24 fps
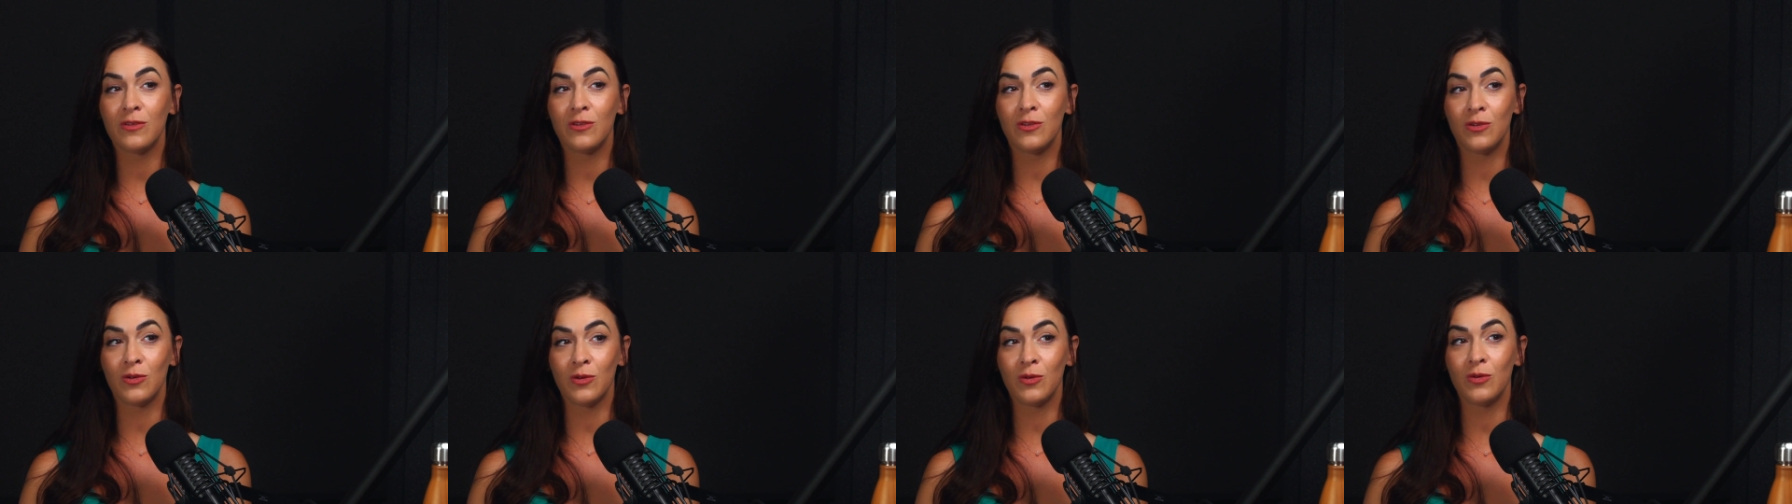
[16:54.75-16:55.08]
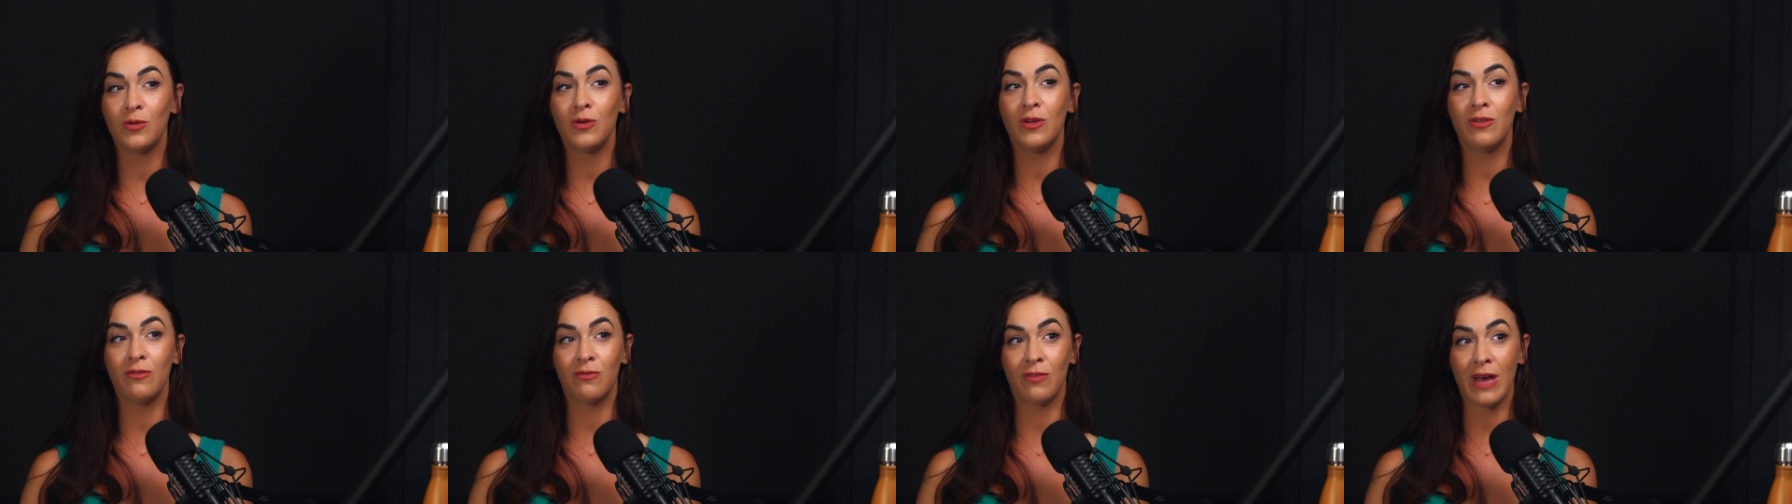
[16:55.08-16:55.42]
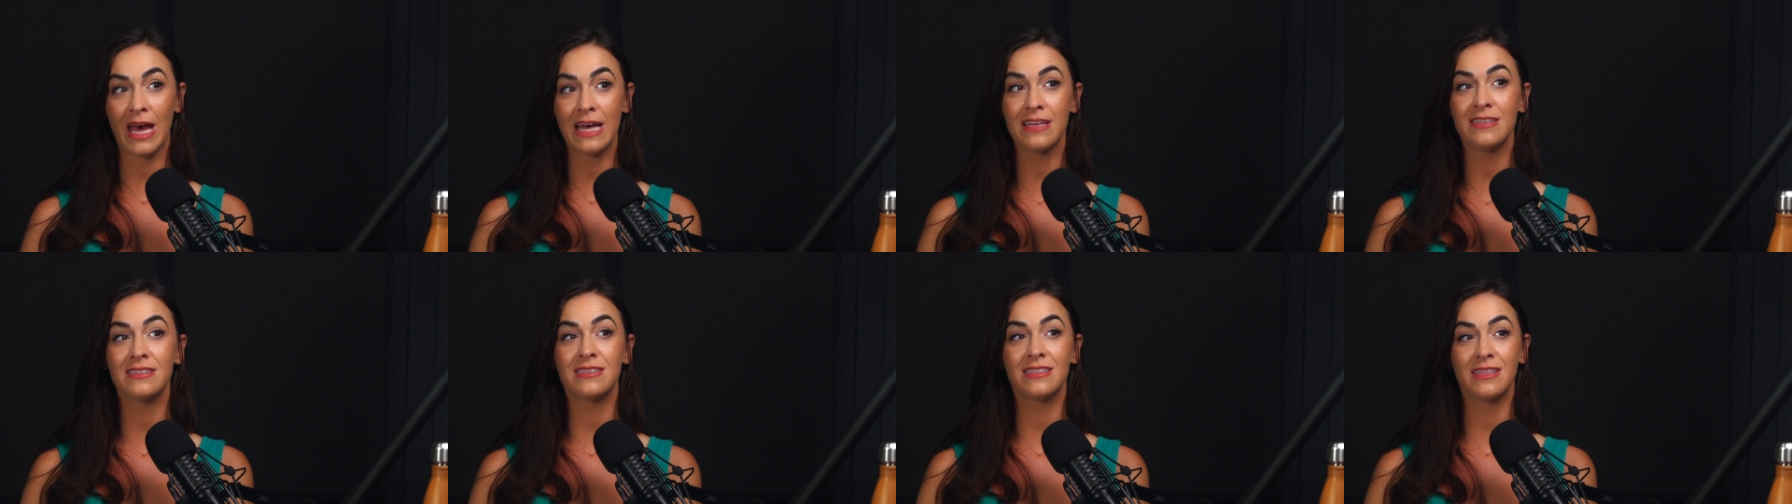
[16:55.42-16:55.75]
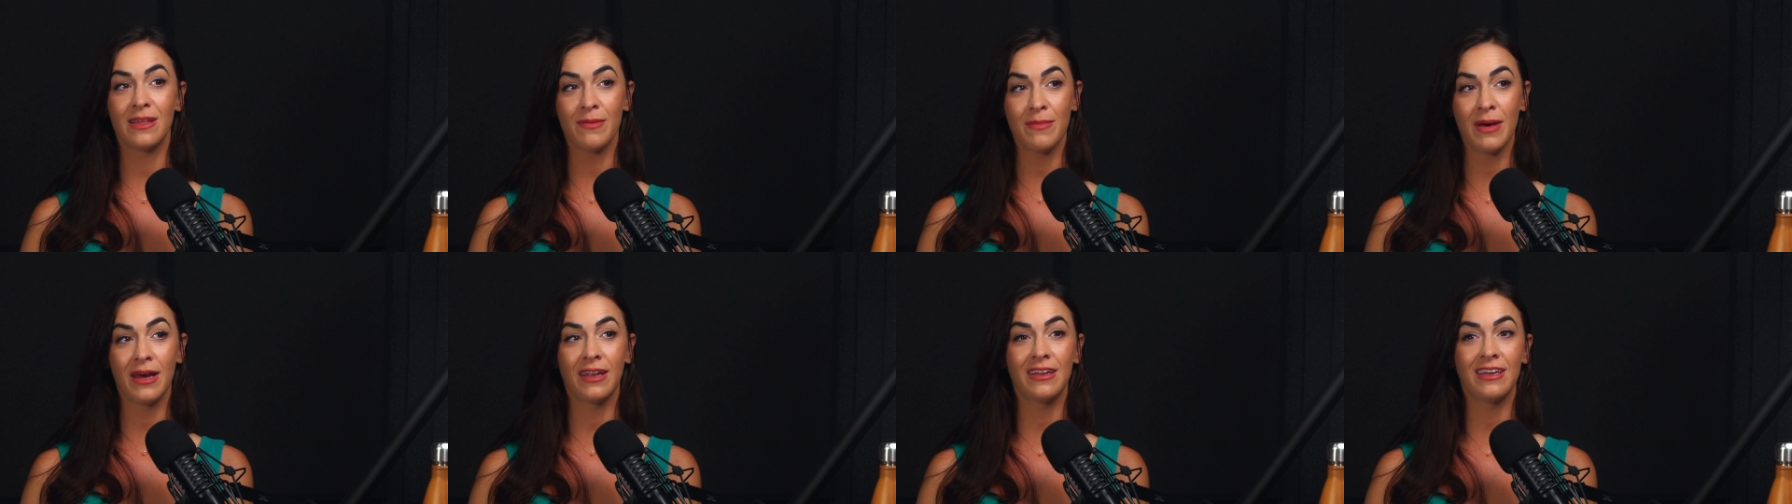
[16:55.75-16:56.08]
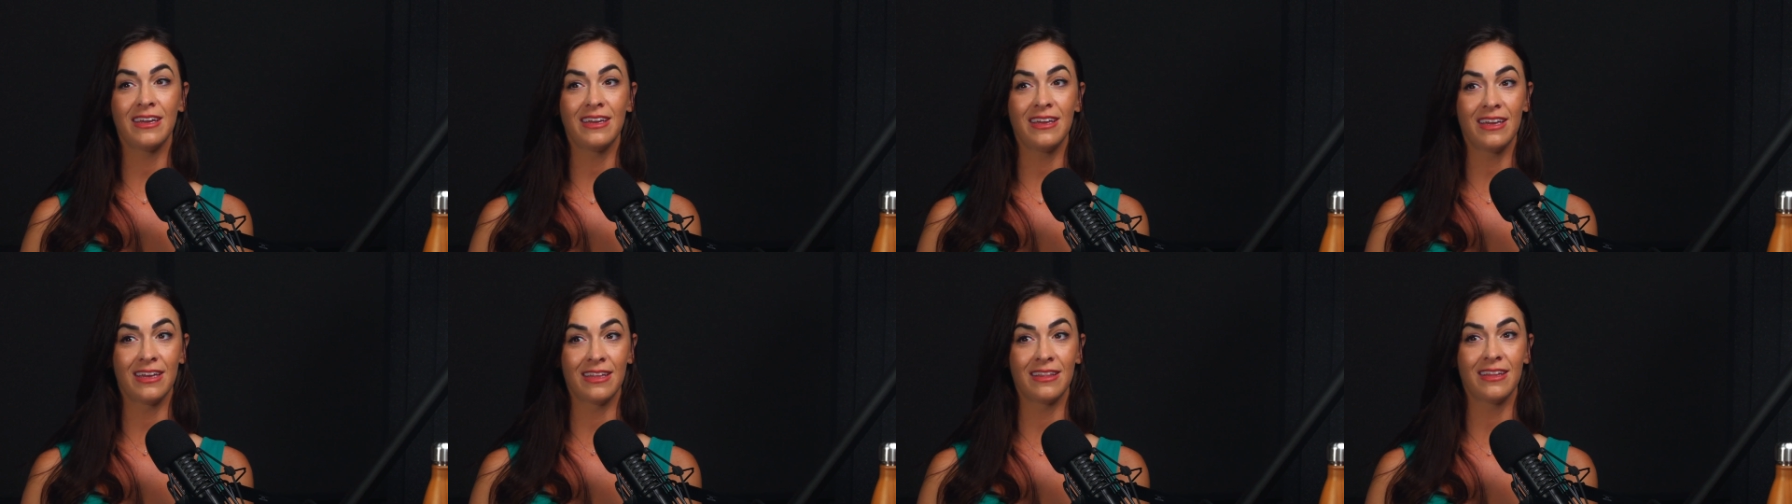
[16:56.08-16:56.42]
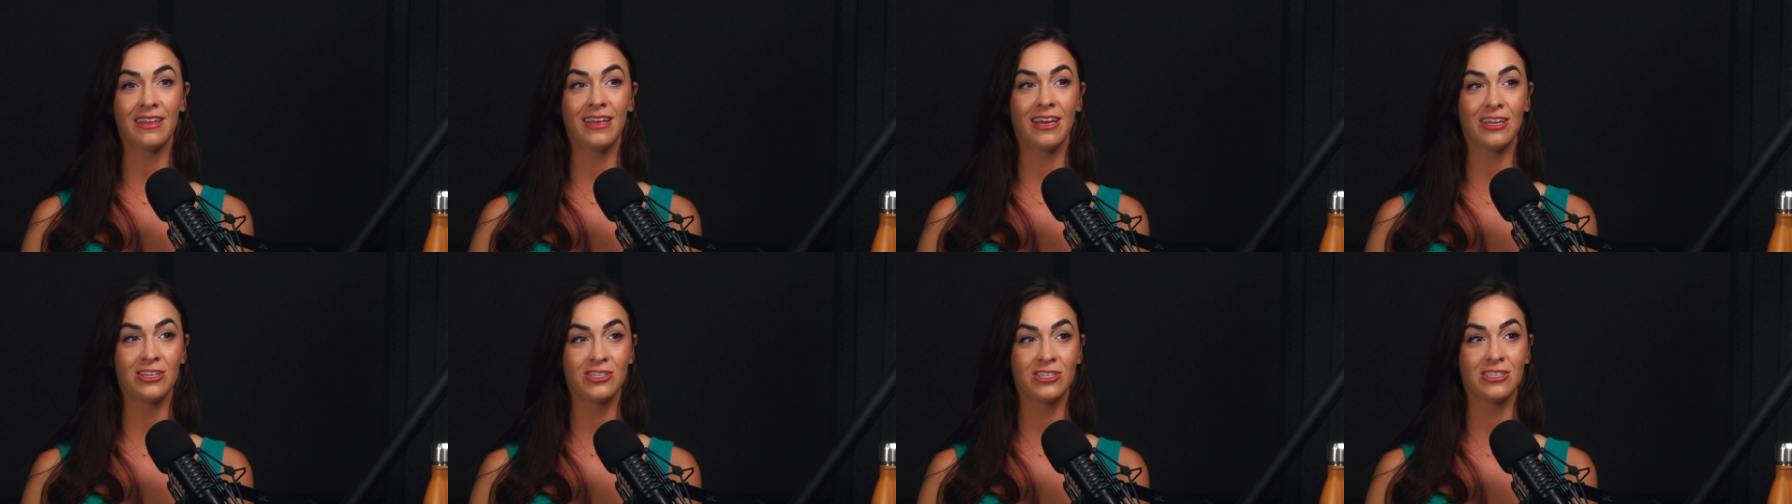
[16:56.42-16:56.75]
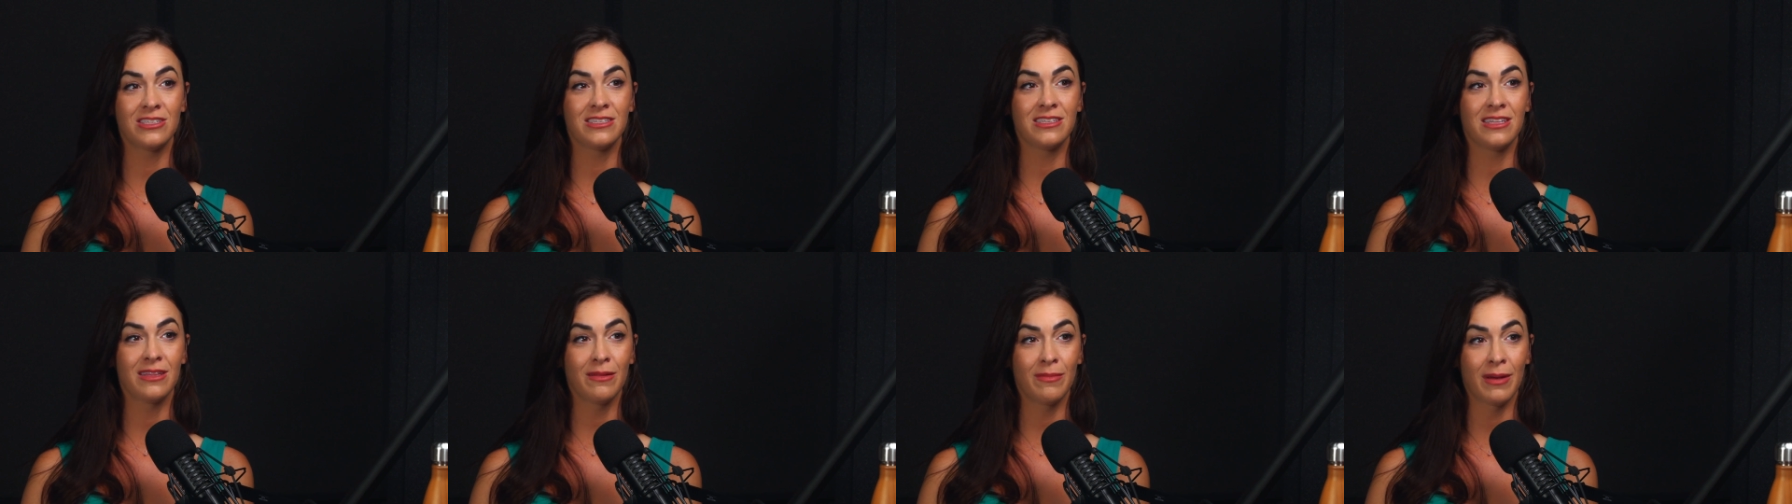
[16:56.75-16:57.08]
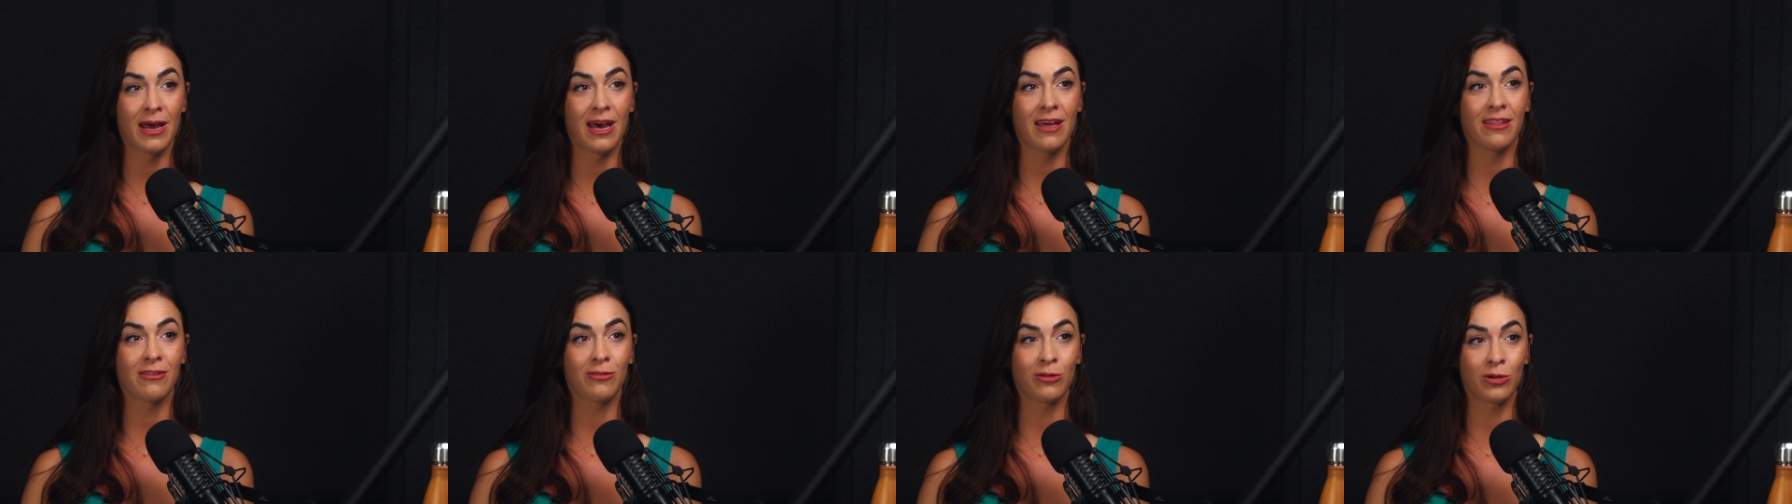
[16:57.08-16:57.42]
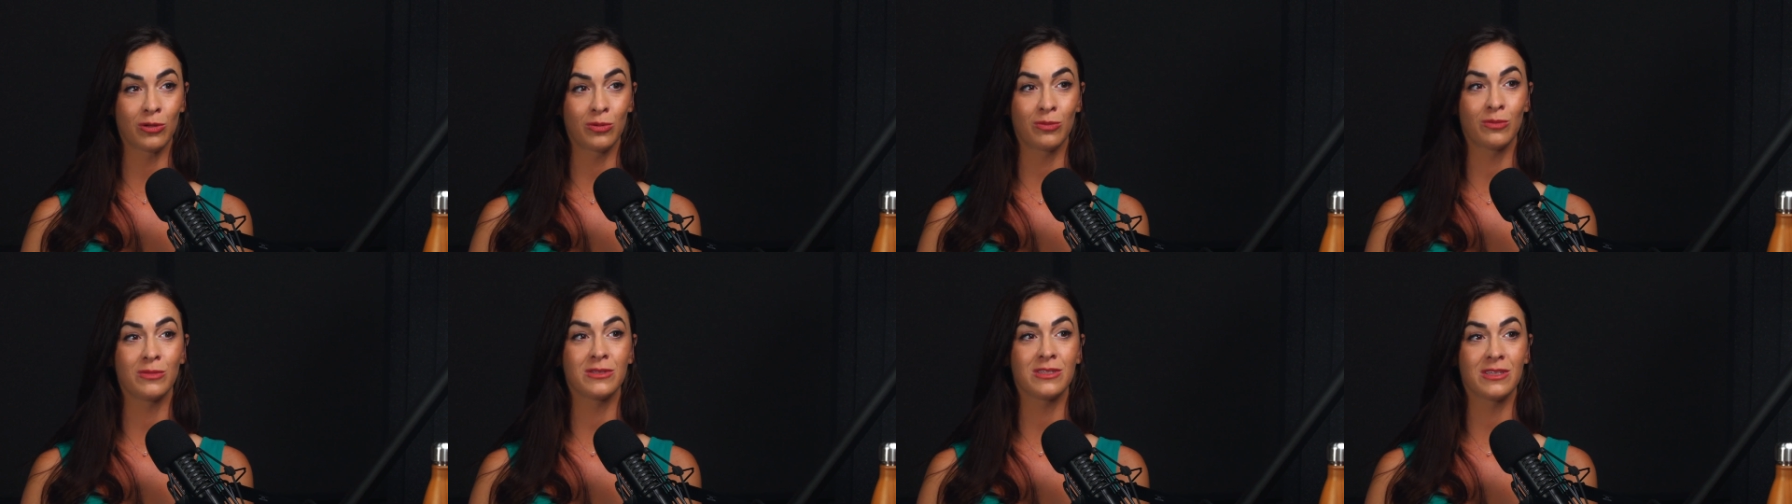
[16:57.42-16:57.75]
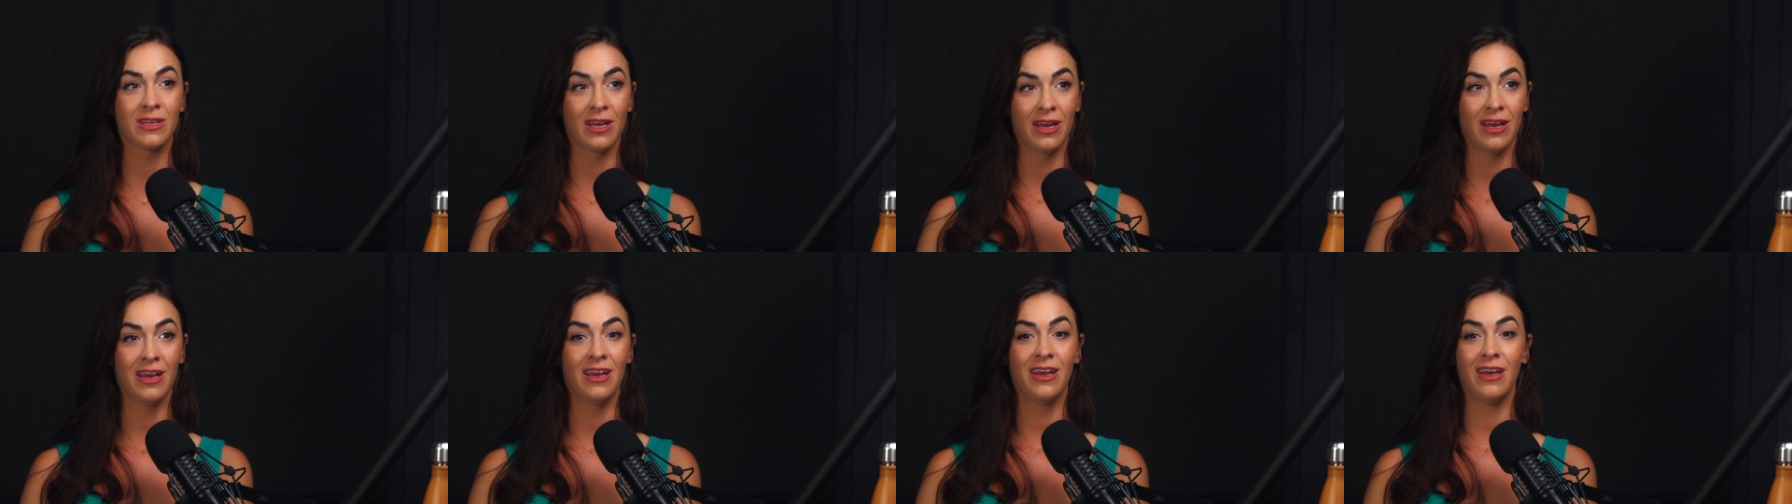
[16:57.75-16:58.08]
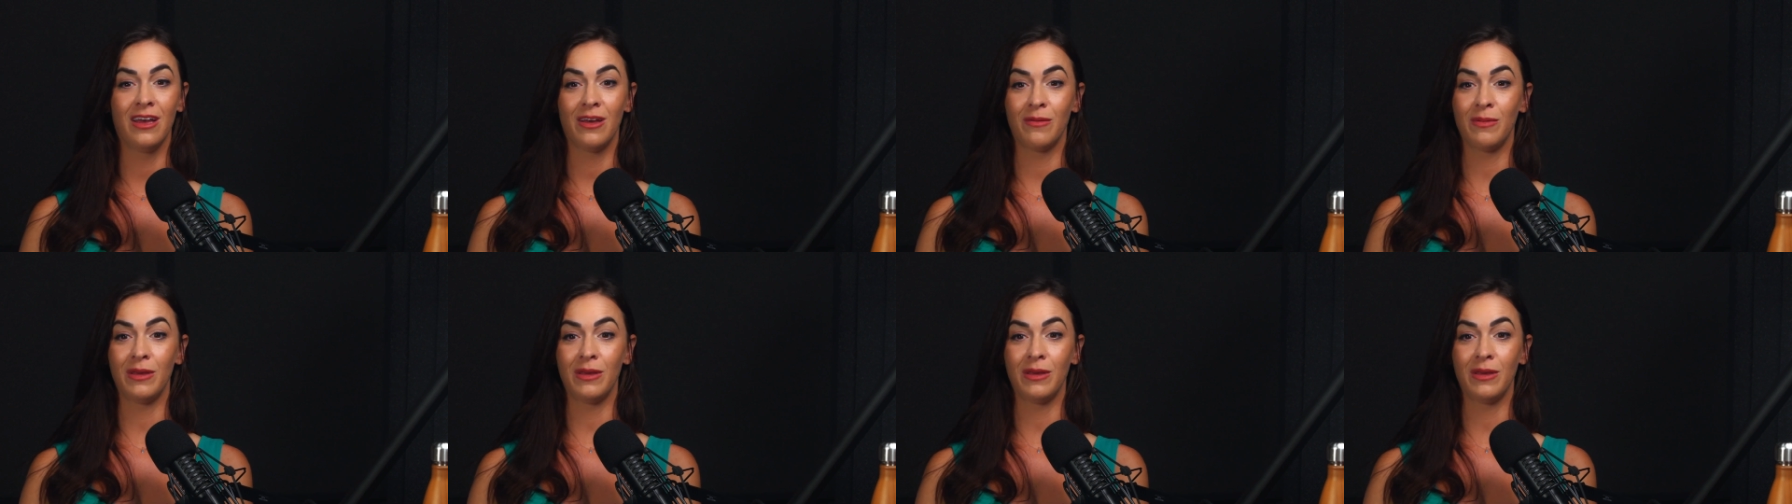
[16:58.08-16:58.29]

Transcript: to invest the money in the kitchens and the bathrooms mm-hmm.